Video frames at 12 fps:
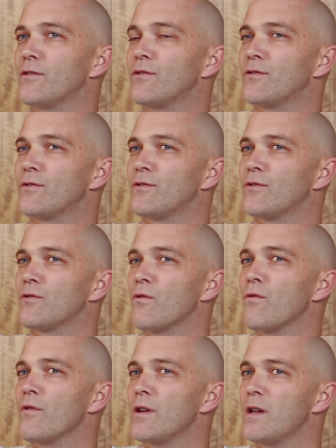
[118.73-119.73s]

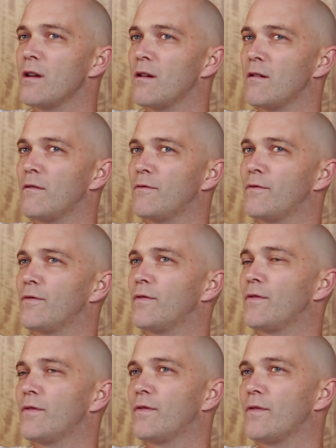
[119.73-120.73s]
story
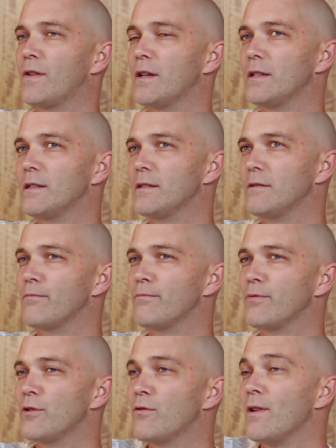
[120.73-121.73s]
of
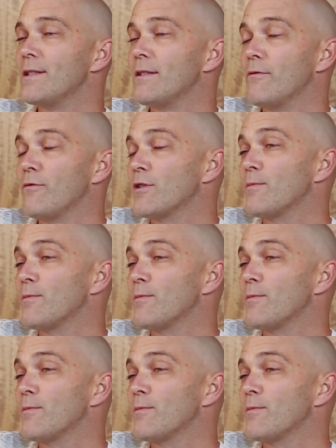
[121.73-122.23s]
progressive